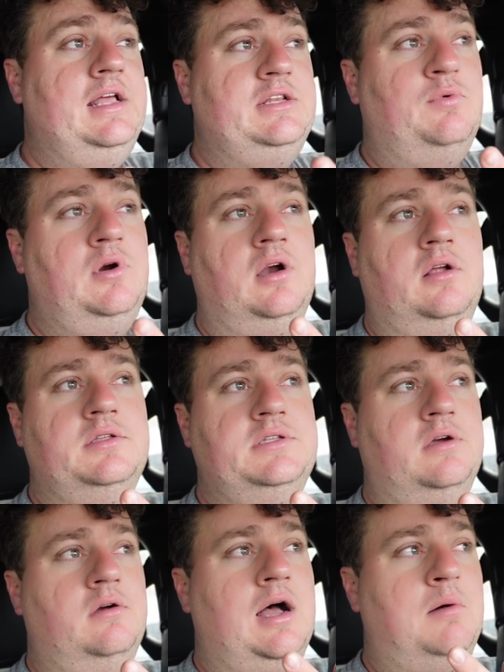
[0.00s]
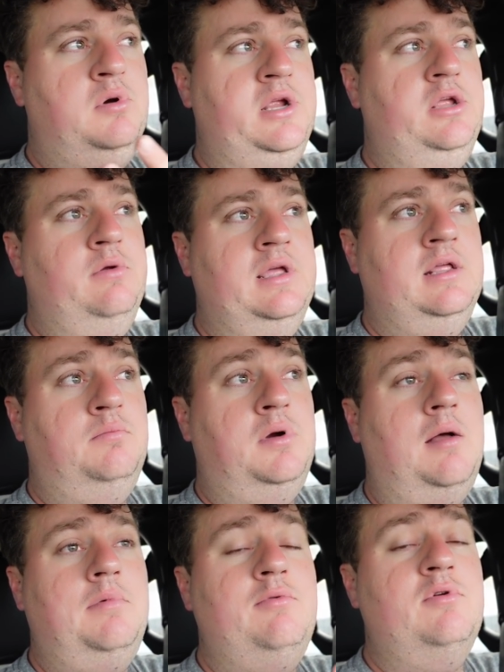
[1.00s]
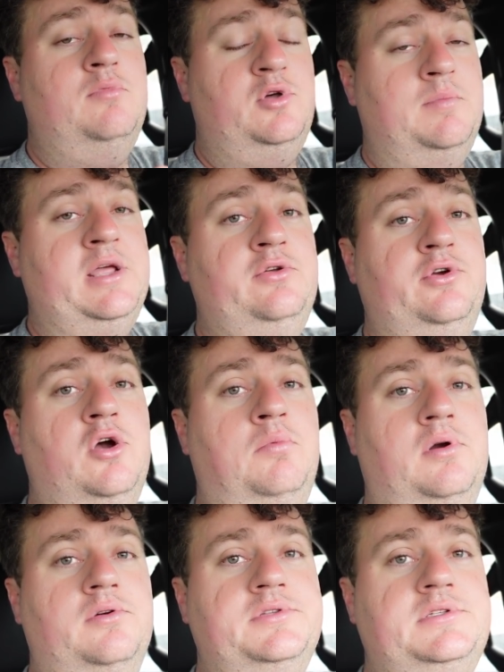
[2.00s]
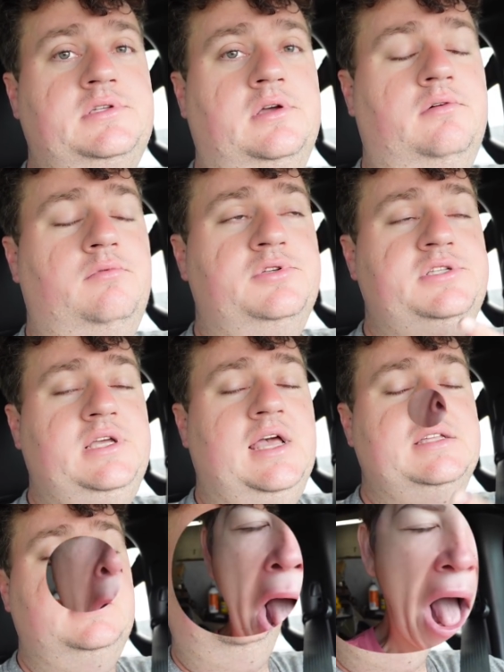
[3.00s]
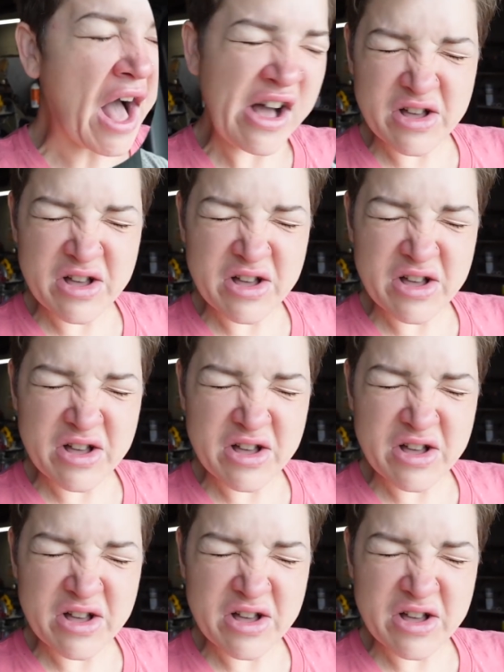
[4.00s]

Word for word: get to work, so I'll bring you in probably with one of my new GoPros. So we'll see you guys in a bit.